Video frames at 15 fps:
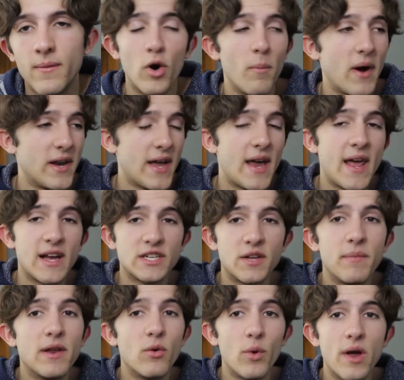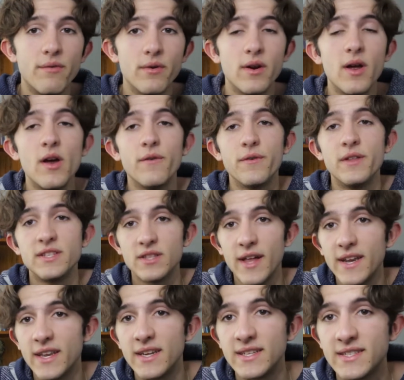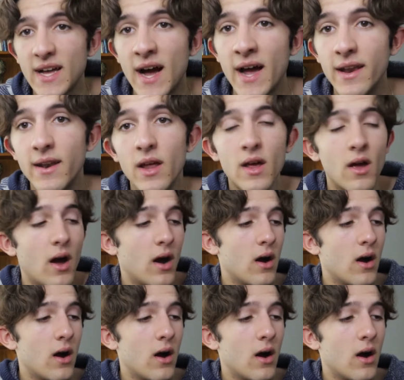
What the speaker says: Well, my dad actually made a waiver for this lady to sign,